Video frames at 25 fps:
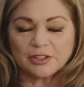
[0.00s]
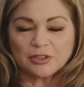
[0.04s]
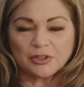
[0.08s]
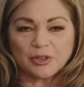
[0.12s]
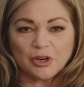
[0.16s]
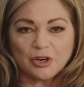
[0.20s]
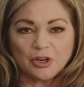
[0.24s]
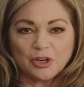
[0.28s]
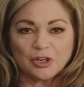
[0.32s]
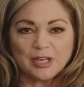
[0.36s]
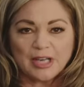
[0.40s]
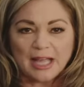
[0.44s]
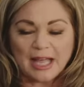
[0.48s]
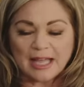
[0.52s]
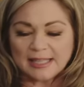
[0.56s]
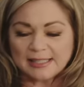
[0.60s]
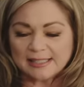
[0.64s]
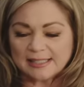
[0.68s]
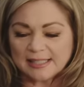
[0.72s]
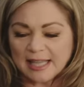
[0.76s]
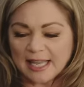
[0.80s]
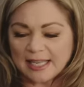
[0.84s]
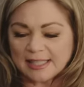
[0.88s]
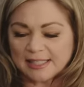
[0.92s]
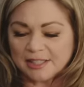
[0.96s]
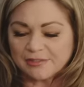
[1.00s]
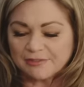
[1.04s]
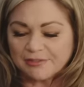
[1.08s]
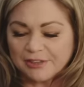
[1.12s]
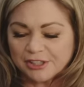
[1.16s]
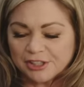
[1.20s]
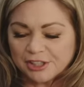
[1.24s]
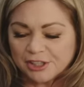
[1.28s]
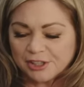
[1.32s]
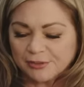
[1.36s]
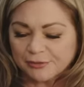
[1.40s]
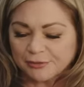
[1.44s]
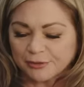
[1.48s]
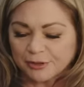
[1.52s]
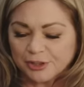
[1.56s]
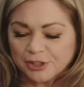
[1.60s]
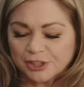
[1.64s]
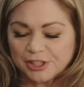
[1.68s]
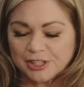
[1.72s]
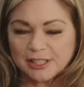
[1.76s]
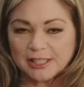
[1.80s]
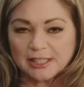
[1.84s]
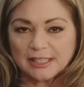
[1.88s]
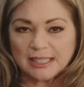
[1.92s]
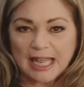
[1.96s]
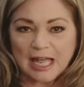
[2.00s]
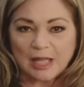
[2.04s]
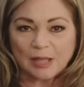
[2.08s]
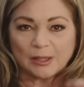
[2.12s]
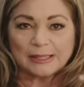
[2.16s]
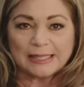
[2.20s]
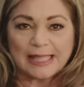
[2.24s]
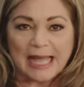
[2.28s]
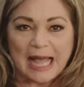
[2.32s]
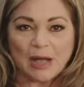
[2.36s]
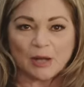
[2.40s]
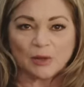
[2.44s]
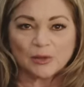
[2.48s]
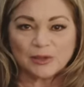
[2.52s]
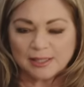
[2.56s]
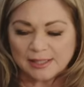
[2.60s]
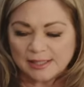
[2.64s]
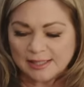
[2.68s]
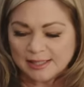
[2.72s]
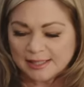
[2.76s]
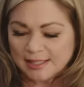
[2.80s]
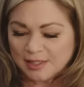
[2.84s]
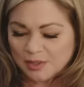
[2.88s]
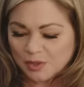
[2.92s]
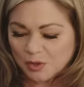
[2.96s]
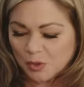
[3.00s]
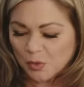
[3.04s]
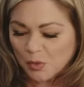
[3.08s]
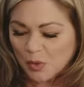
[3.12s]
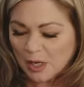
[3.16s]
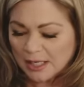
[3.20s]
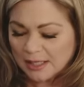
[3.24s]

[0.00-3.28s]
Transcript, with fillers: You heard as the veggies first hit how loud the sizzle